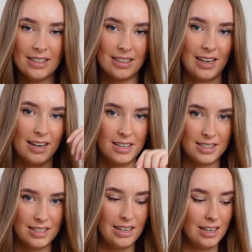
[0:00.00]
The leather is
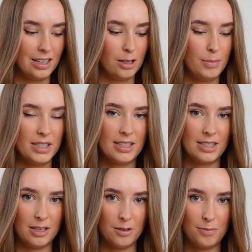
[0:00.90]
still a little bit
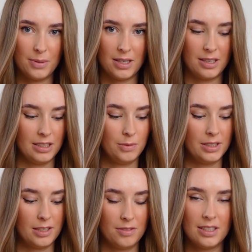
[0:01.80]
stiff, but it will
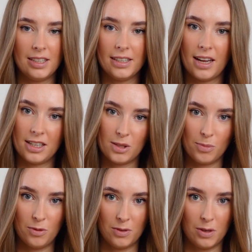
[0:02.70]
definitely get
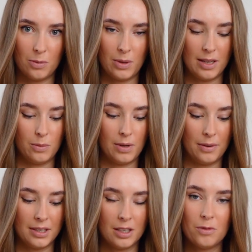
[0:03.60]
smoother when
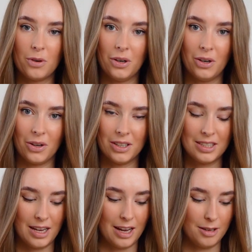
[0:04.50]
wearing it for a longer
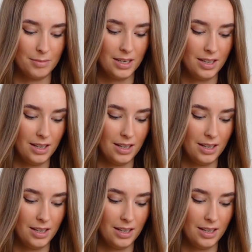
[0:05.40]
time.